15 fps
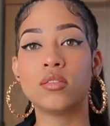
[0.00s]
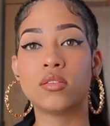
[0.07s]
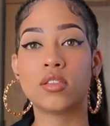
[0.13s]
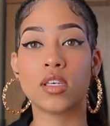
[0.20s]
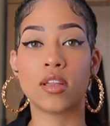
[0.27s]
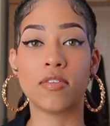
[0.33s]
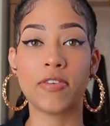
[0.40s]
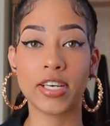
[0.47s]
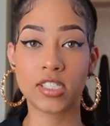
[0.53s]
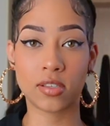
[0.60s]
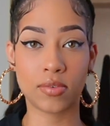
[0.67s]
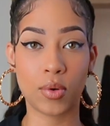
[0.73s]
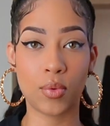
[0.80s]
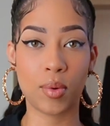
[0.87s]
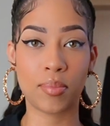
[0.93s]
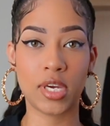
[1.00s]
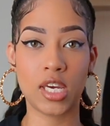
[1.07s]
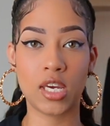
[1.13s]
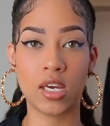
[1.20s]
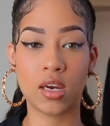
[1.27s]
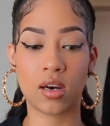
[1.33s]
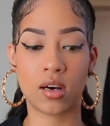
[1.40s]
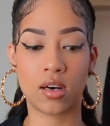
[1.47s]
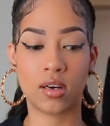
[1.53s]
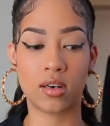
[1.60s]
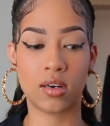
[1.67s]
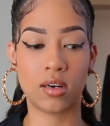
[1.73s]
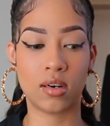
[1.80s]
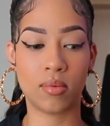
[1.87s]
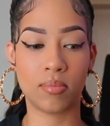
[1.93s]
to the festival with me
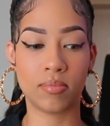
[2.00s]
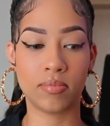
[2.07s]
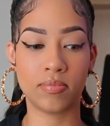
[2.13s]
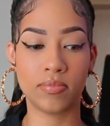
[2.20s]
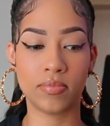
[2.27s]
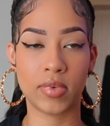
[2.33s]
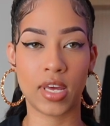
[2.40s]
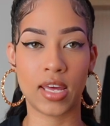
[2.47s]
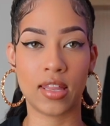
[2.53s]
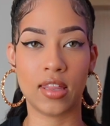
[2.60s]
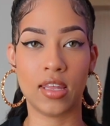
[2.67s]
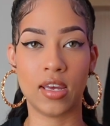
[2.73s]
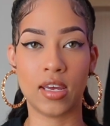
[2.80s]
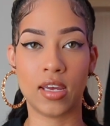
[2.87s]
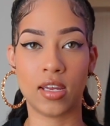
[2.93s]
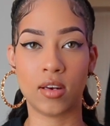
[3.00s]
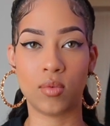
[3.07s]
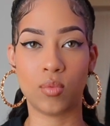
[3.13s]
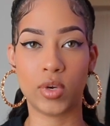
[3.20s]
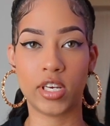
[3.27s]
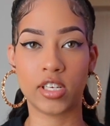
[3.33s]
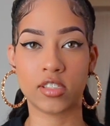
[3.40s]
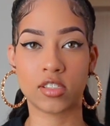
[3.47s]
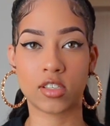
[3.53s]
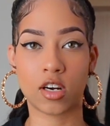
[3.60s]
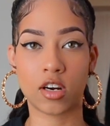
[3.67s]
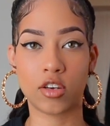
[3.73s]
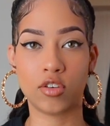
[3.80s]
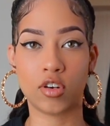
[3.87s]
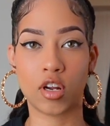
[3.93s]
um and then we can
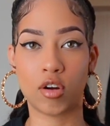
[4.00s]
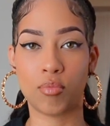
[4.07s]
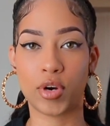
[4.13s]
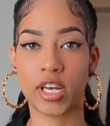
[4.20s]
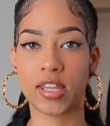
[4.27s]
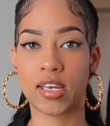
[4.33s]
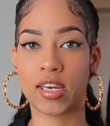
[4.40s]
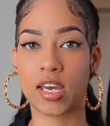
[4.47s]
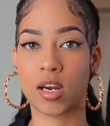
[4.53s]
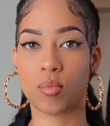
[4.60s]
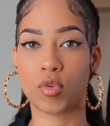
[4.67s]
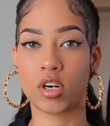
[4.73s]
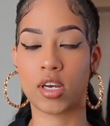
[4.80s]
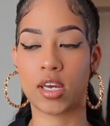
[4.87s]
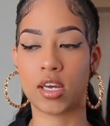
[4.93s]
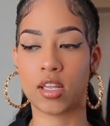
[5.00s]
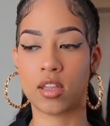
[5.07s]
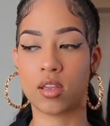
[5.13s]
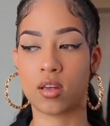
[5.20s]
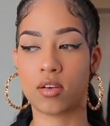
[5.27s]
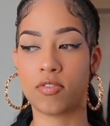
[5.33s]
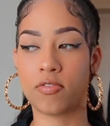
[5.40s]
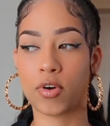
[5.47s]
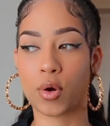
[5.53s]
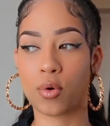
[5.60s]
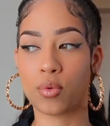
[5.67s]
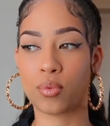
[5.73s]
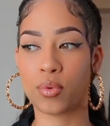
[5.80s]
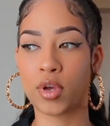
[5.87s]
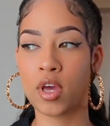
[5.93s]
start you know bringing the camera and the
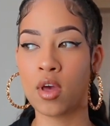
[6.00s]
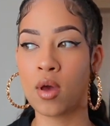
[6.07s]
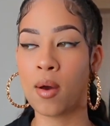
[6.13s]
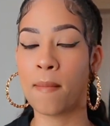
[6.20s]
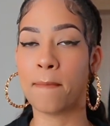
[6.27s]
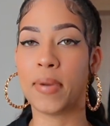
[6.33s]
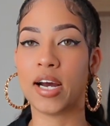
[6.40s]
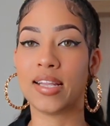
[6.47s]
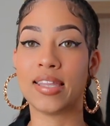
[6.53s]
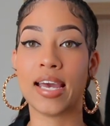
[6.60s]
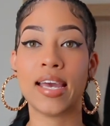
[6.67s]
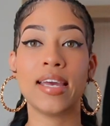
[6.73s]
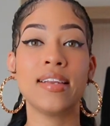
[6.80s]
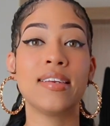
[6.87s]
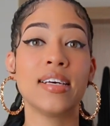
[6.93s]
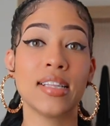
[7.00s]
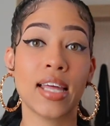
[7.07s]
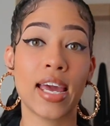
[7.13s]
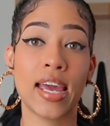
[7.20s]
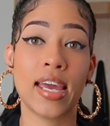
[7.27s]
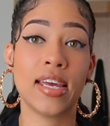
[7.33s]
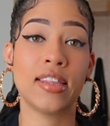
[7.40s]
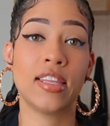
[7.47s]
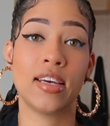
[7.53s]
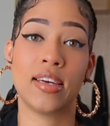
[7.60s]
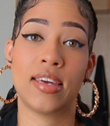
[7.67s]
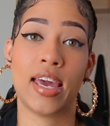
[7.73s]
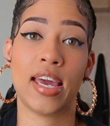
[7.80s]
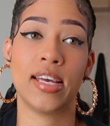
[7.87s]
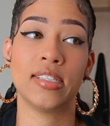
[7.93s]
phone but they delayed the
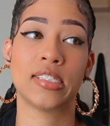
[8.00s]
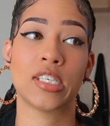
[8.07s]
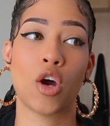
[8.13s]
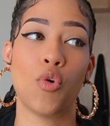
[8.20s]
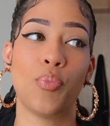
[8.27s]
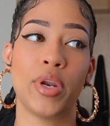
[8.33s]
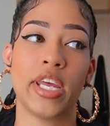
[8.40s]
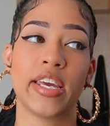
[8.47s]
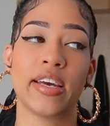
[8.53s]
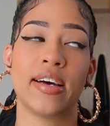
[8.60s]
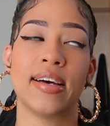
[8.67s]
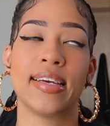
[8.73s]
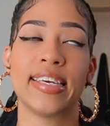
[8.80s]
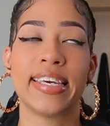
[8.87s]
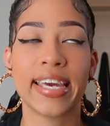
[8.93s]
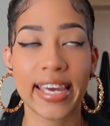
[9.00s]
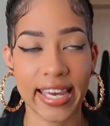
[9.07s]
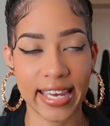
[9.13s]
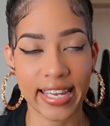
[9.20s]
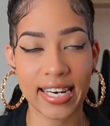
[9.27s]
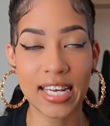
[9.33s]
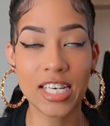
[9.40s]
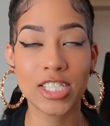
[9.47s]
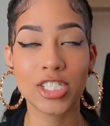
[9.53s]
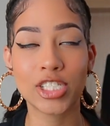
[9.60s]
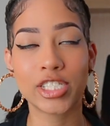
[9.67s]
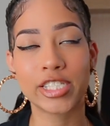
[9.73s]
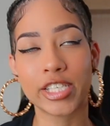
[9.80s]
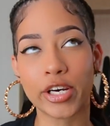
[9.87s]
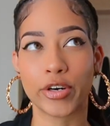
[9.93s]
gates opening again
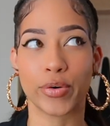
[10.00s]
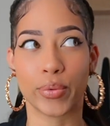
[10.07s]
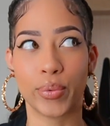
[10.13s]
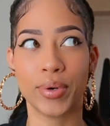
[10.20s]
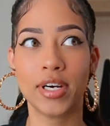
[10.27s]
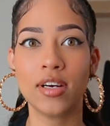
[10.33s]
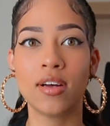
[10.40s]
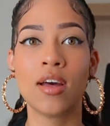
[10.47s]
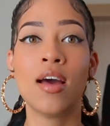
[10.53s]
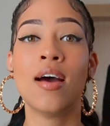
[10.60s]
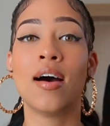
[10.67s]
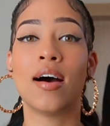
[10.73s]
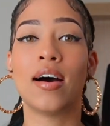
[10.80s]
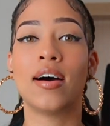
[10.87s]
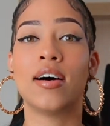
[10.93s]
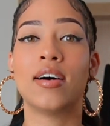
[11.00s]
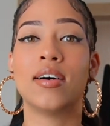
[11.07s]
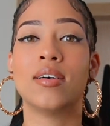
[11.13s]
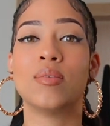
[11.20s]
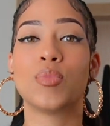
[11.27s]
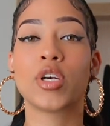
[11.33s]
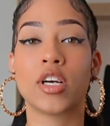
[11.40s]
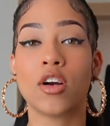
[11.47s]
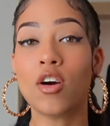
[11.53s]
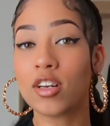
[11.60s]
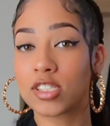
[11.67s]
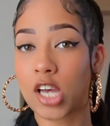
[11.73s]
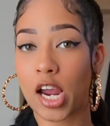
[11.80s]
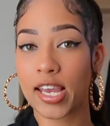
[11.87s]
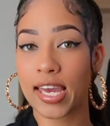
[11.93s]
so um, we're gonna go to
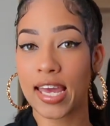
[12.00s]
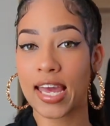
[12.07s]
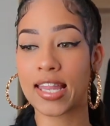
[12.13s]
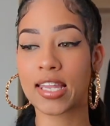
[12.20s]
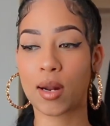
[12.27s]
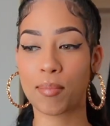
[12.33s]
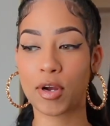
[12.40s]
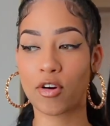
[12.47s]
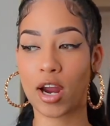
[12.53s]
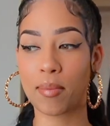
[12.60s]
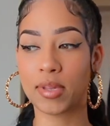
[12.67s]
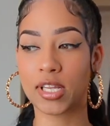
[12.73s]
target and then i'm gonna grab